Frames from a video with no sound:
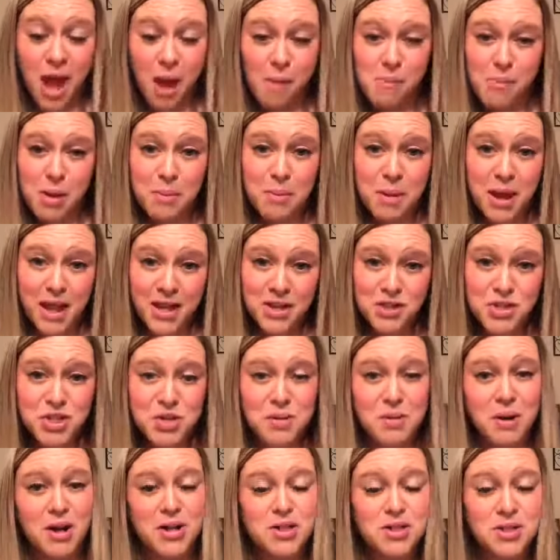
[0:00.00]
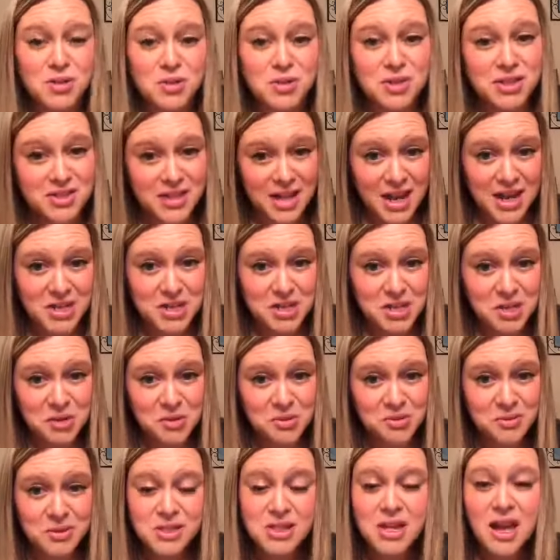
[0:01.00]
on my page tomorrow, so stay
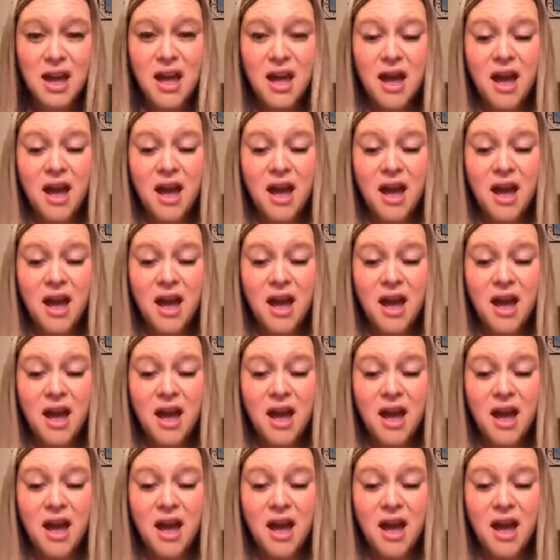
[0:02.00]
tuned.